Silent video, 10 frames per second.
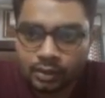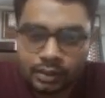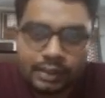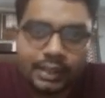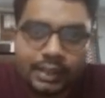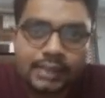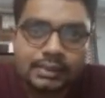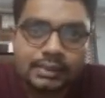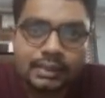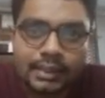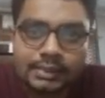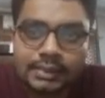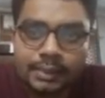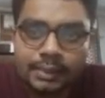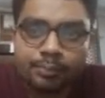Next, that is the
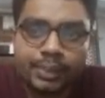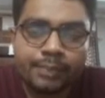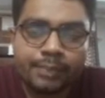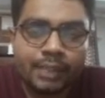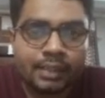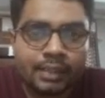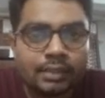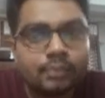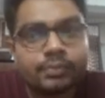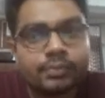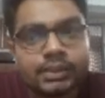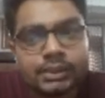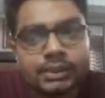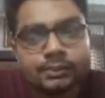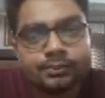pit planar machine.
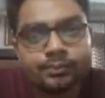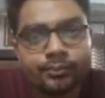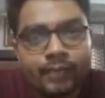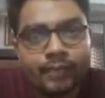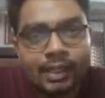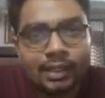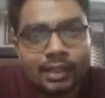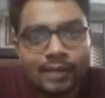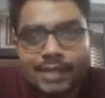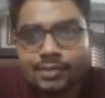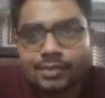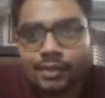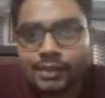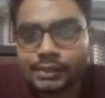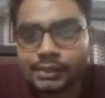Now as we have
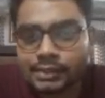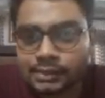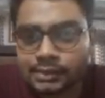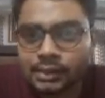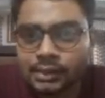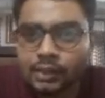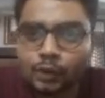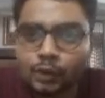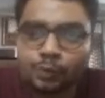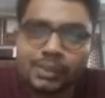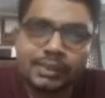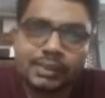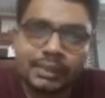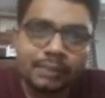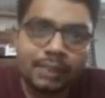discussed, to machine
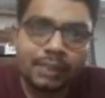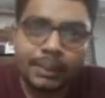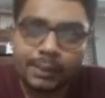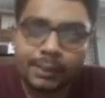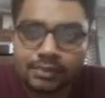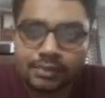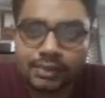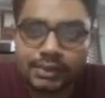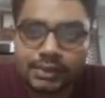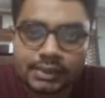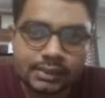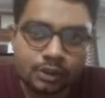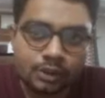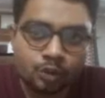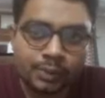the multiple surfaces, to
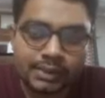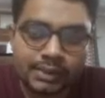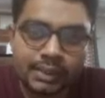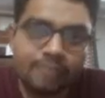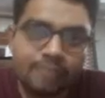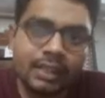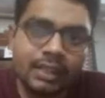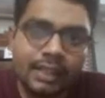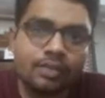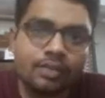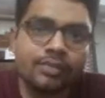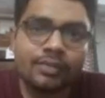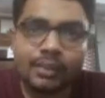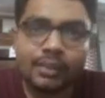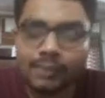machine if the length of the
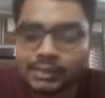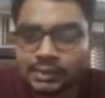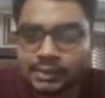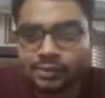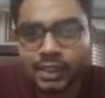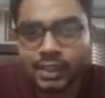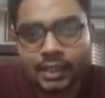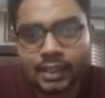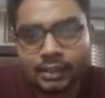workpiece is very high